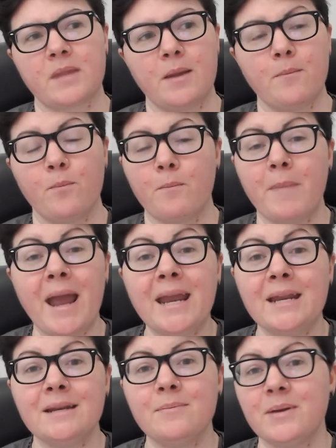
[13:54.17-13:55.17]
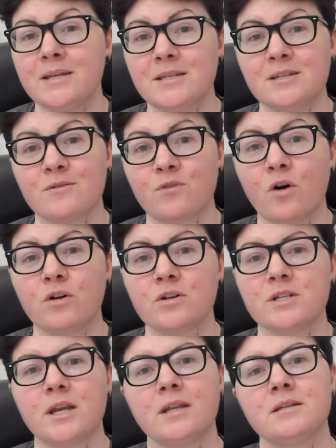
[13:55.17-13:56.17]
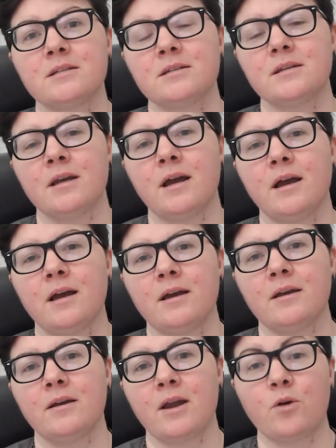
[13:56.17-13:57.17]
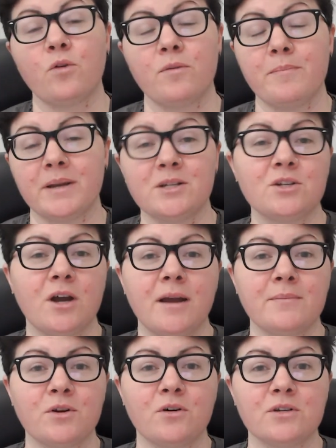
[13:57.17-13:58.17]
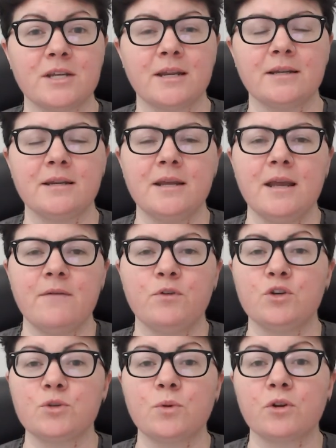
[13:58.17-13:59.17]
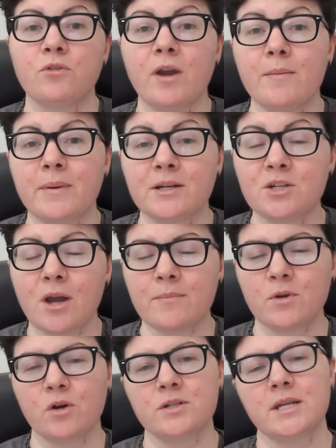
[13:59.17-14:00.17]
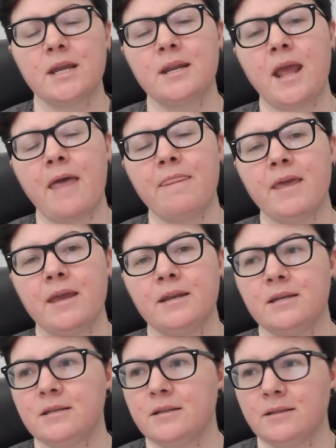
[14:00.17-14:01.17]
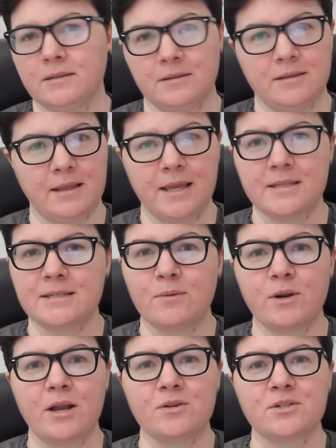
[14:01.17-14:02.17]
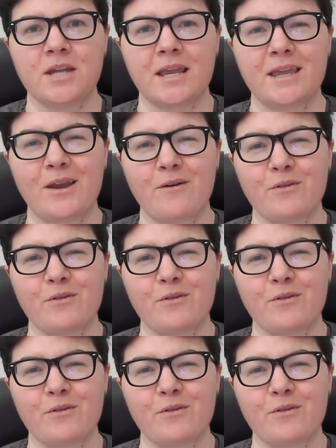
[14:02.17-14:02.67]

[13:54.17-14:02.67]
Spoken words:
main pieces of content. I call them big time content. If you just want to create big time content and then let someone else take care of the